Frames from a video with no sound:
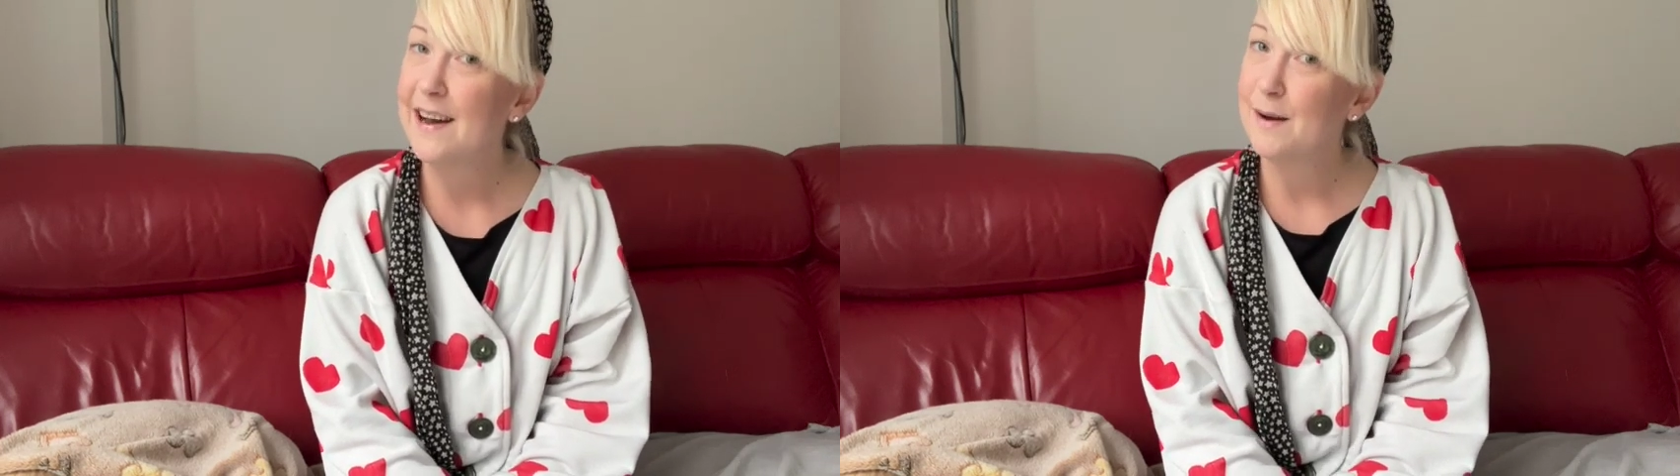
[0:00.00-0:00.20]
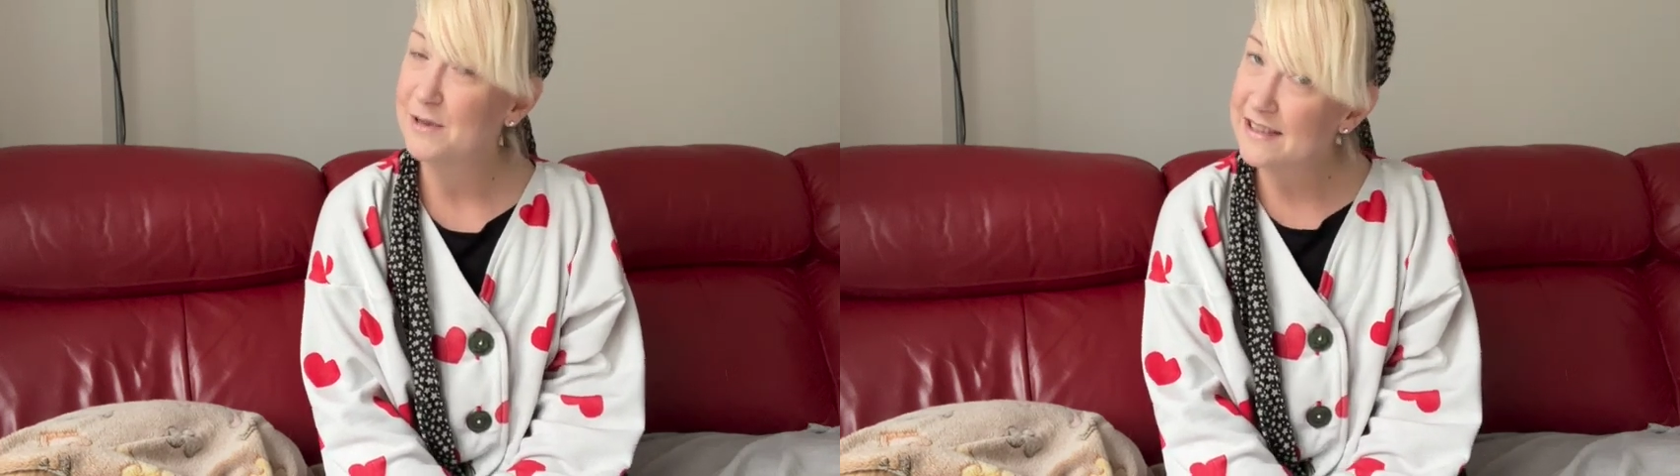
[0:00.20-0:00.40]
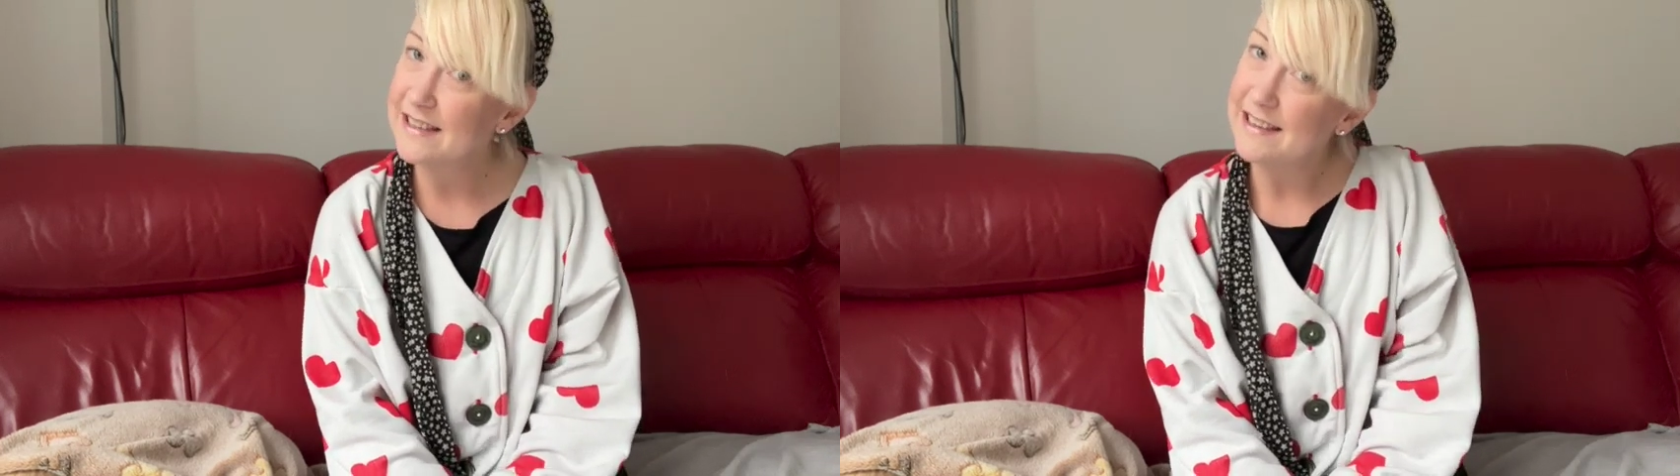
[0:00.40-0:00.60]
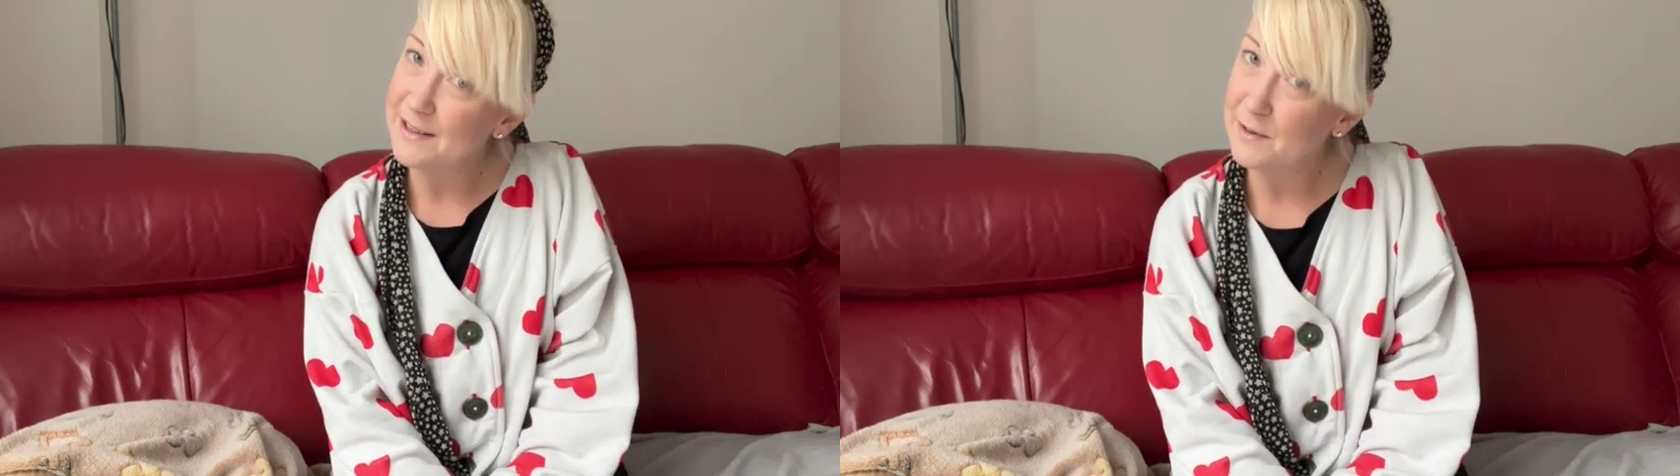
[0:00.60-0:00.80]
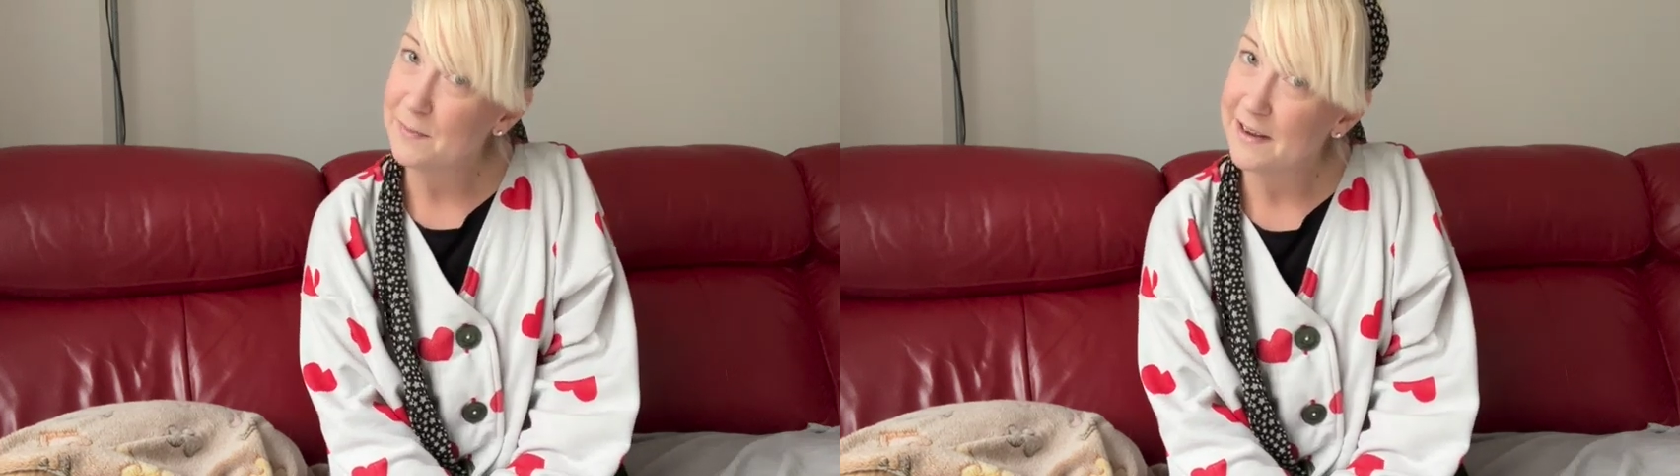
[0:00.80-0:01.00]
I'm just a
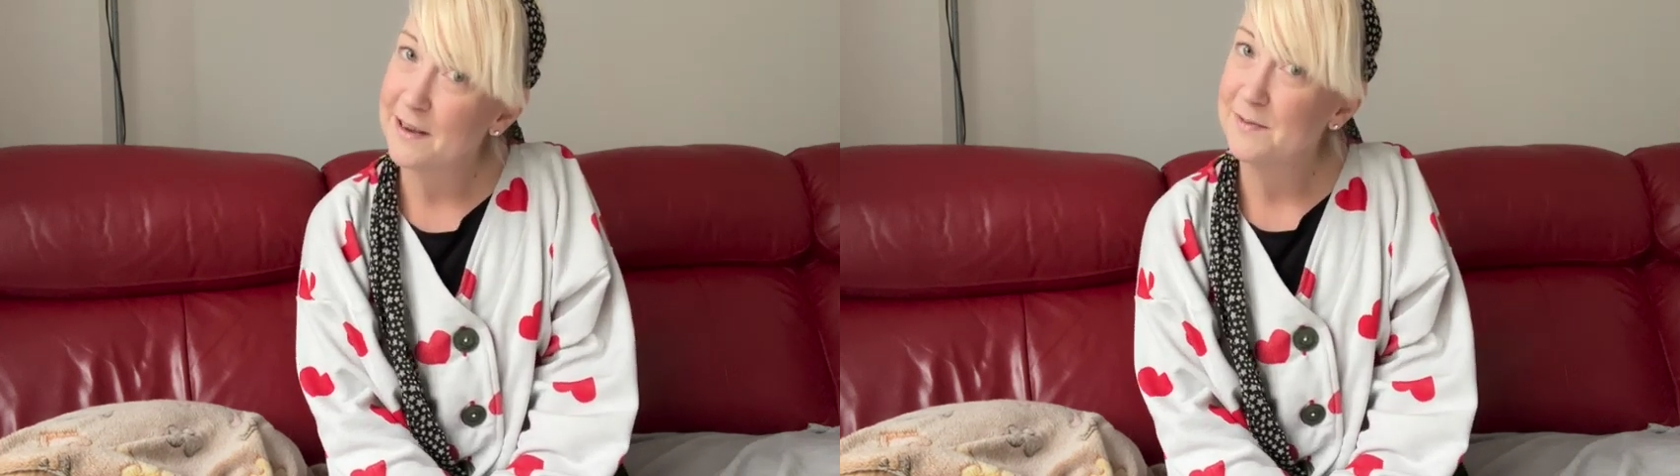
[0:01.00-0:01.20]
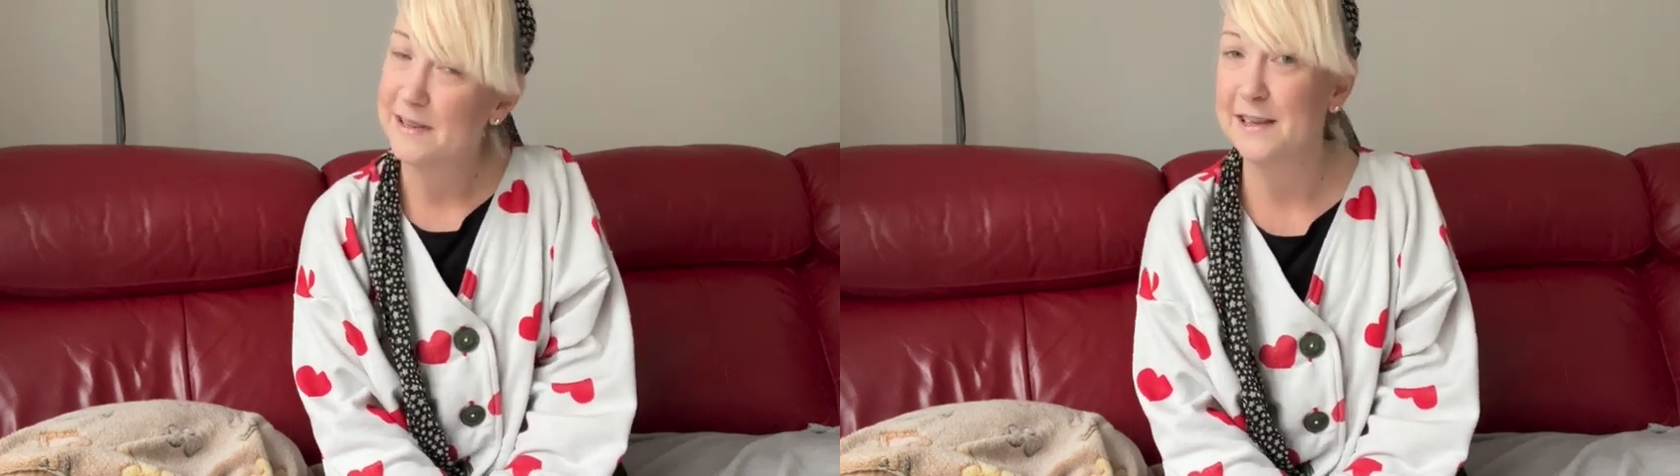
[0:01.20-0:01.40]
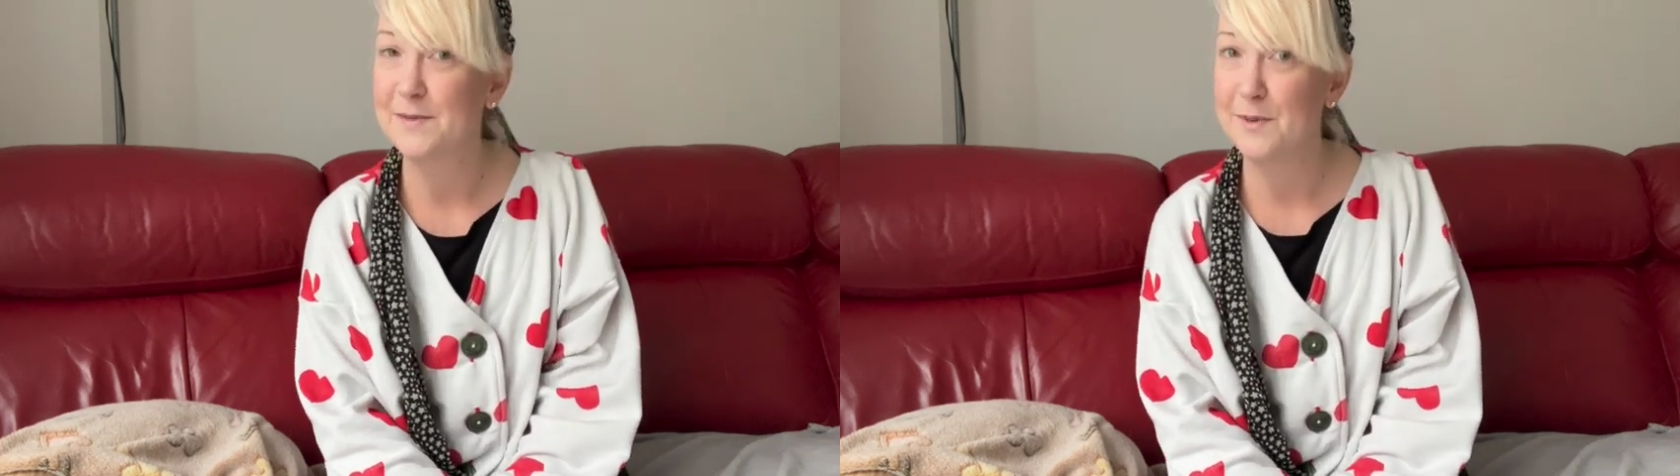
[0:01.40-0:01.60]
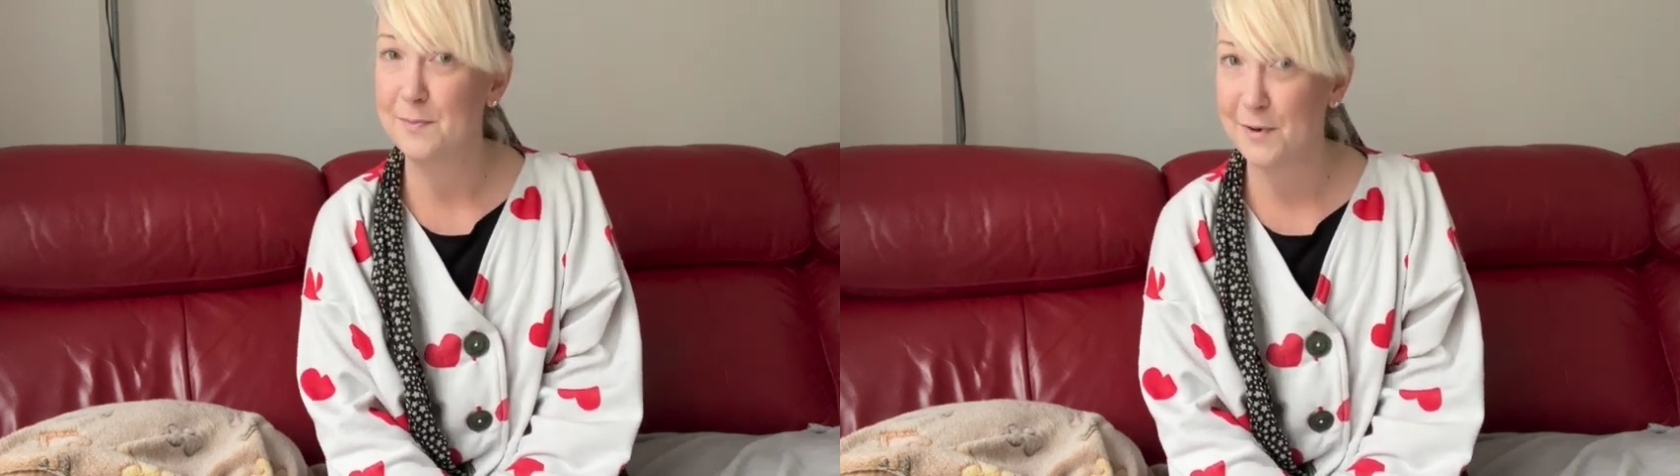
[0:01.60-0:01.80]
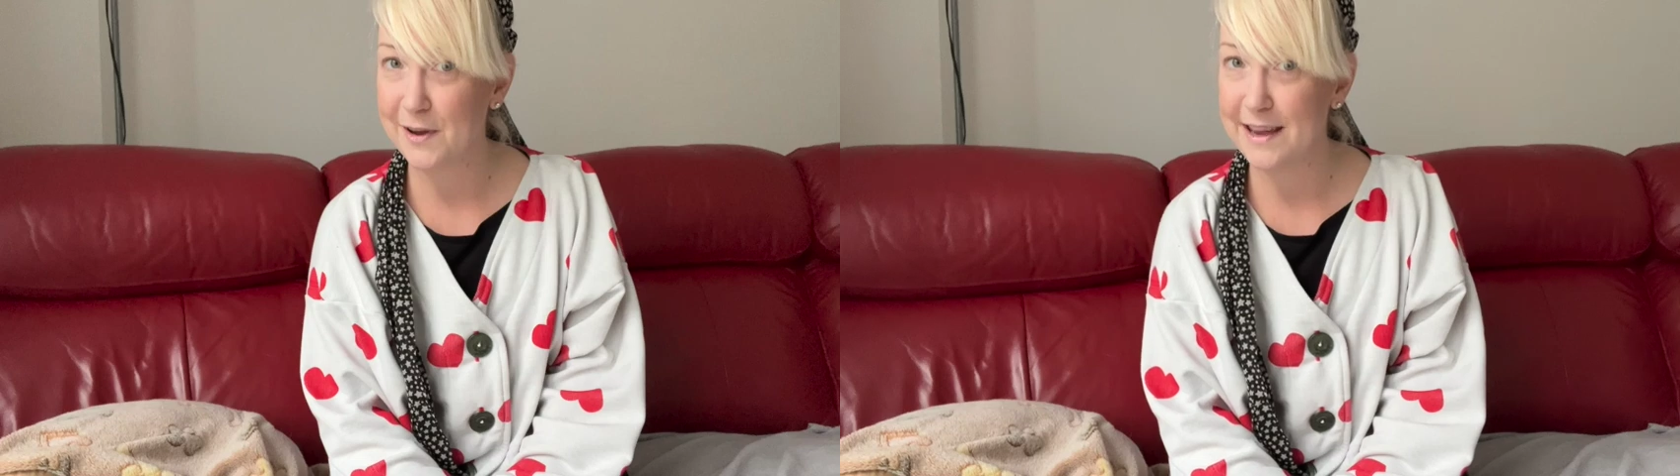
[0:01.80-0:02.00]
little bit obsessed with
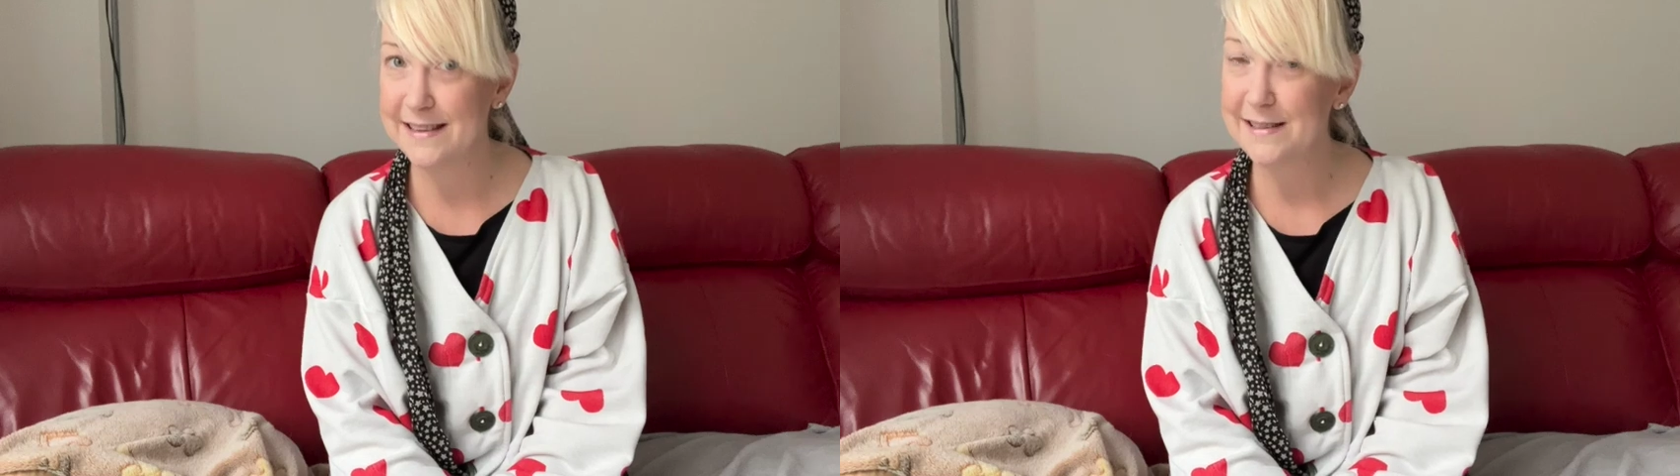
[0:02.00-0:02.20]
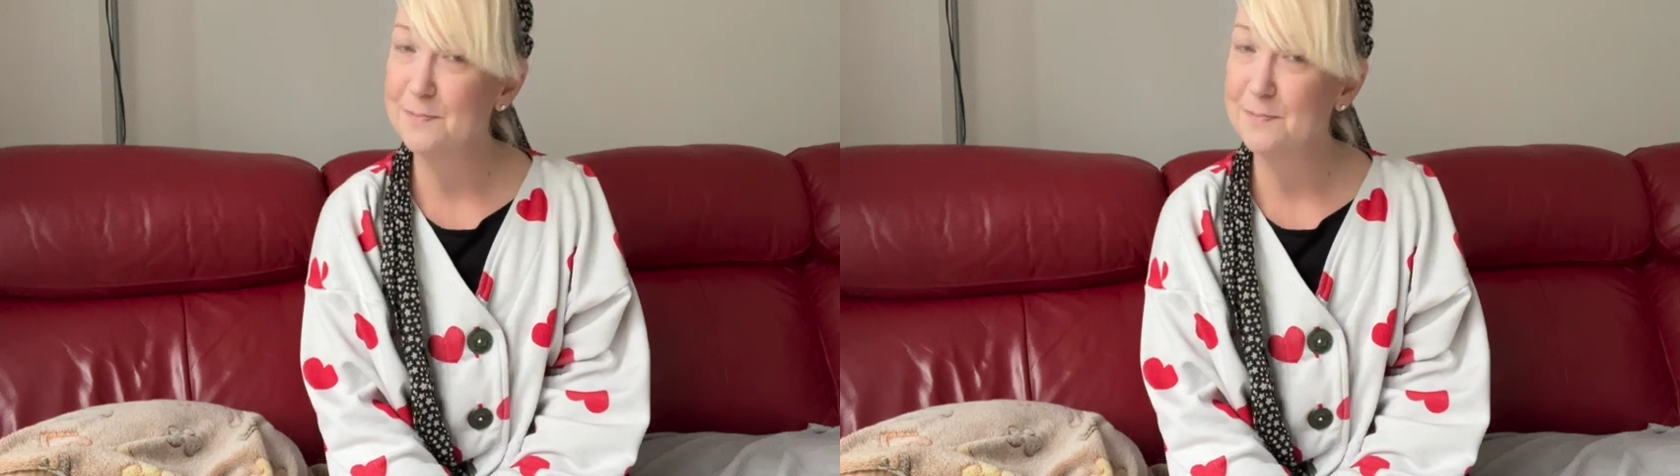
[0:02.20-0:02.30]
pockets,